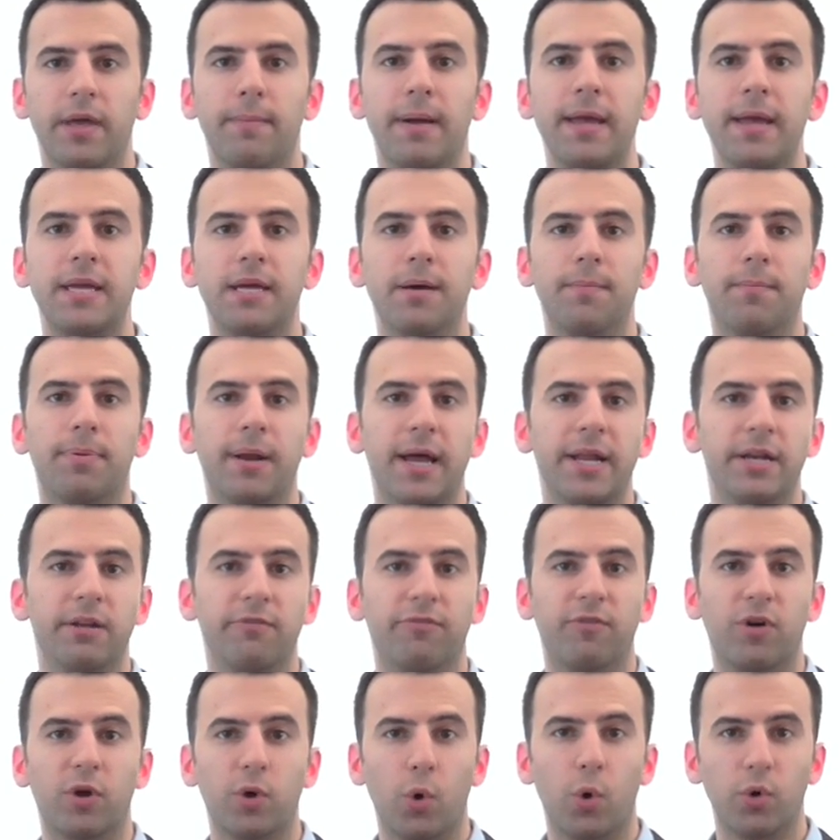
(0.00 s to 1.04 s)
They may
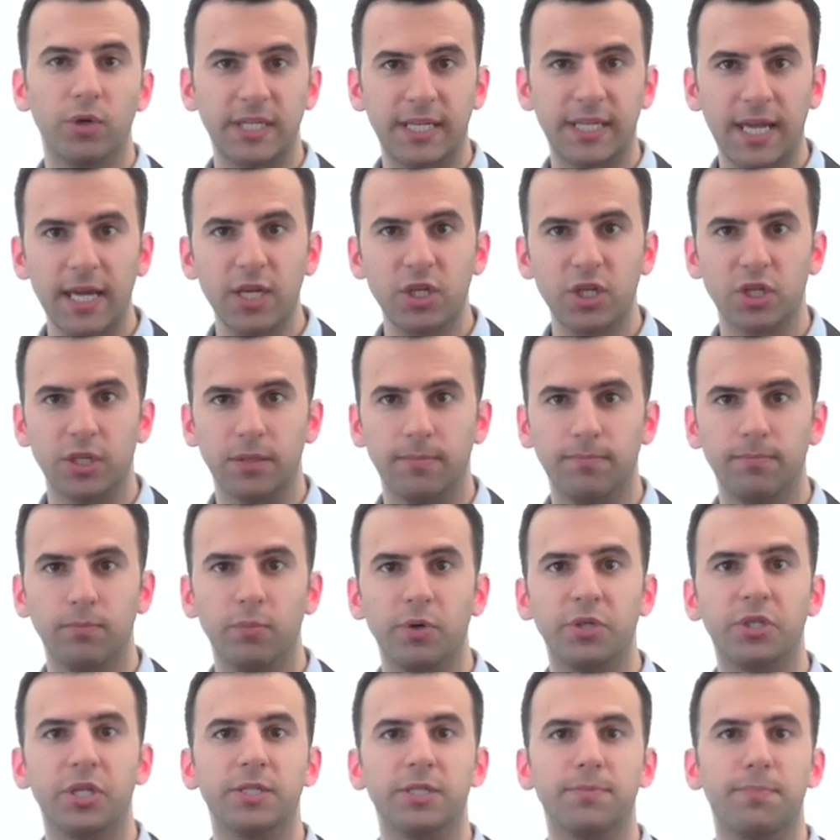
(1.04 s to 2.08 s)
complain of
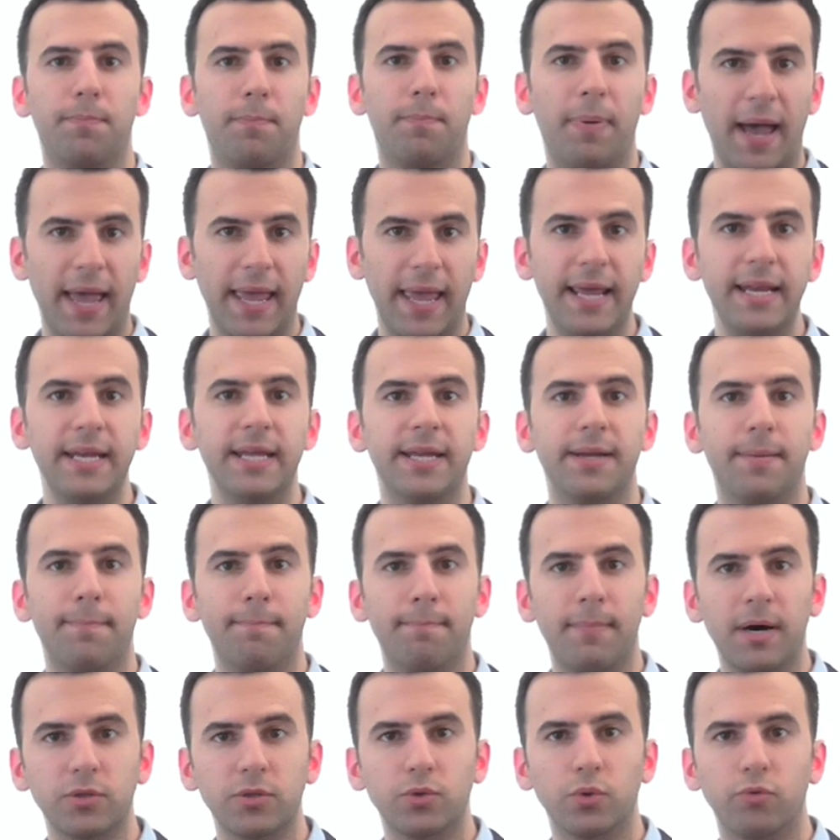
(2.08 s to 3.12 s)
claudication, which is pain
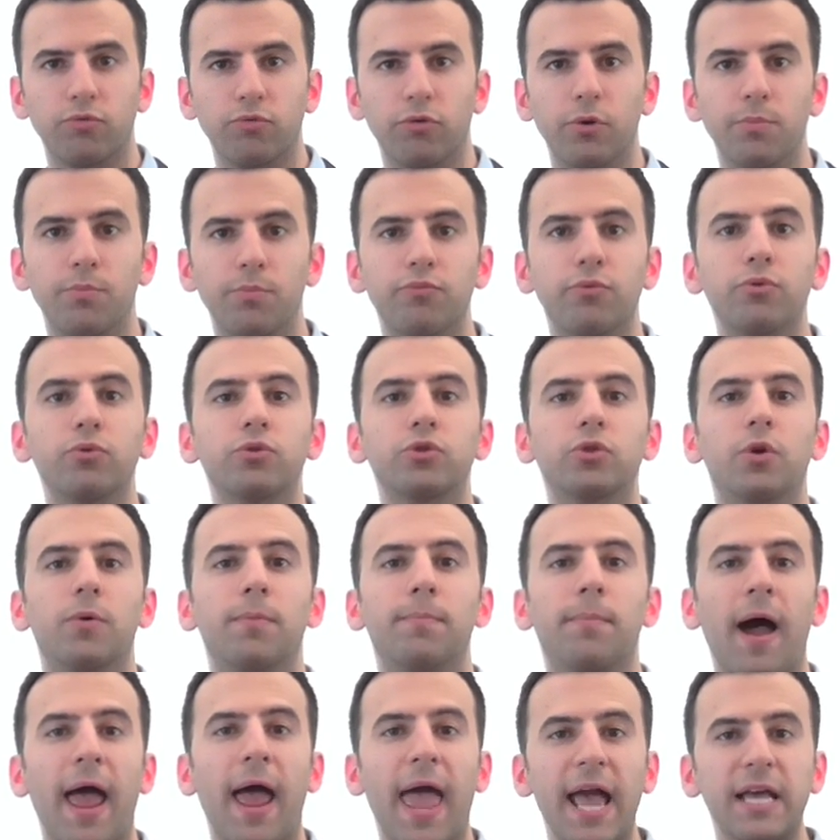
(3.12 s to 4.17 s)
in a muscle group
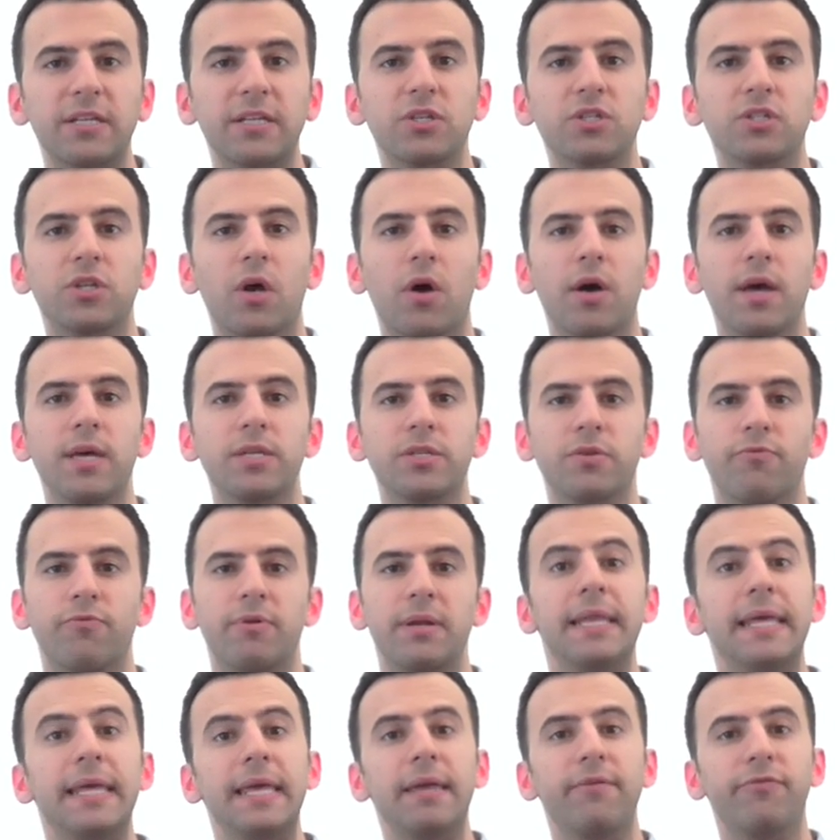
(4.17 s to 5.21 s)
brought on by
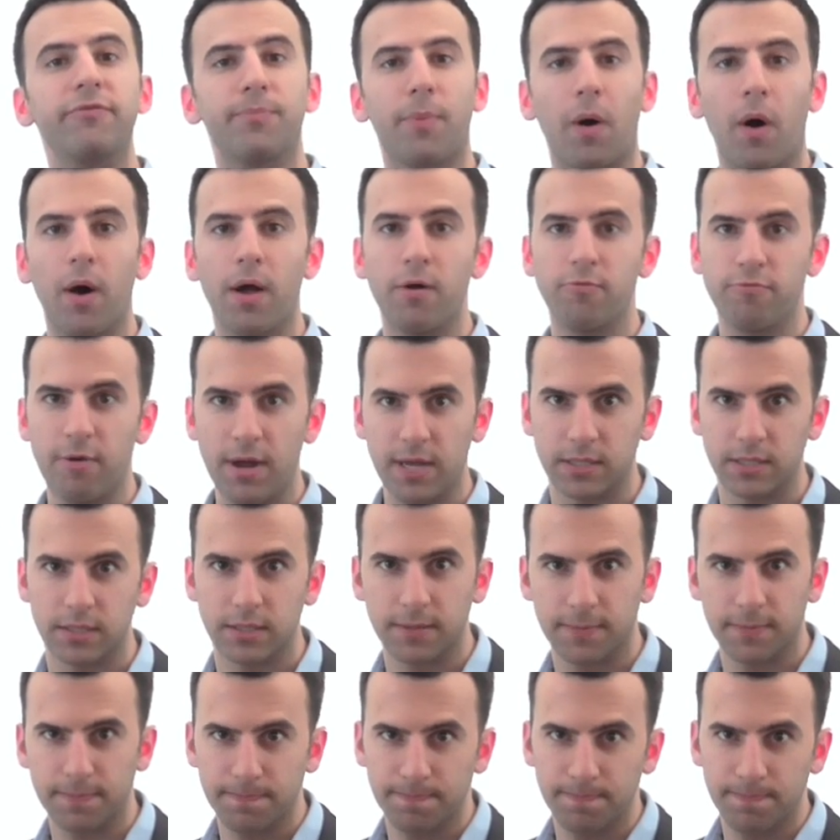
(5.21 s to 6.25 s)
exercise and relieved by
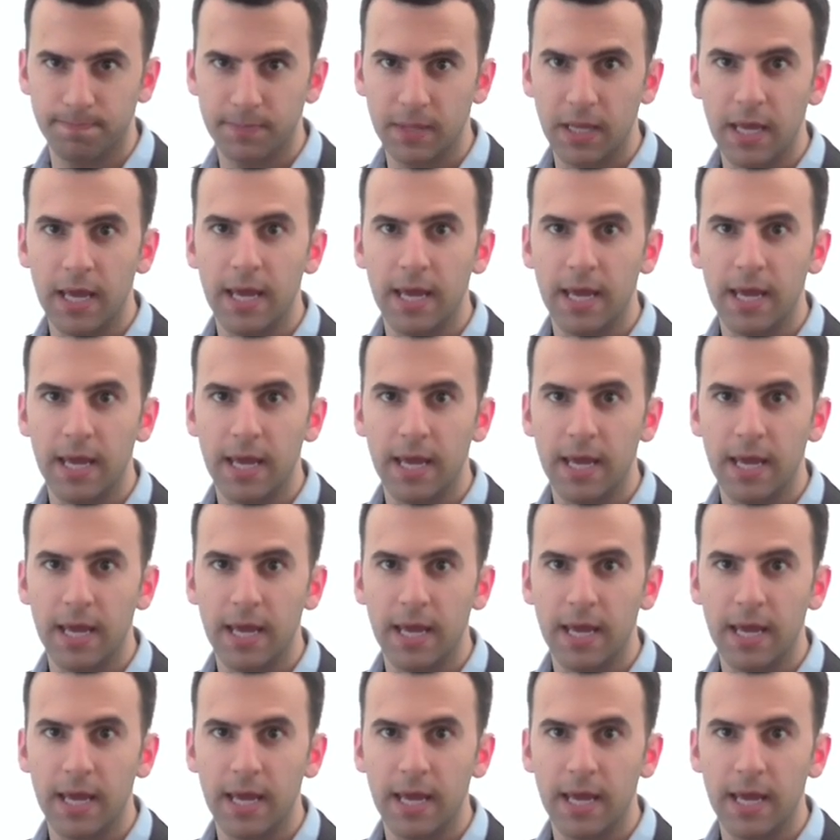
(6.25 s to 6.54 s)
rest.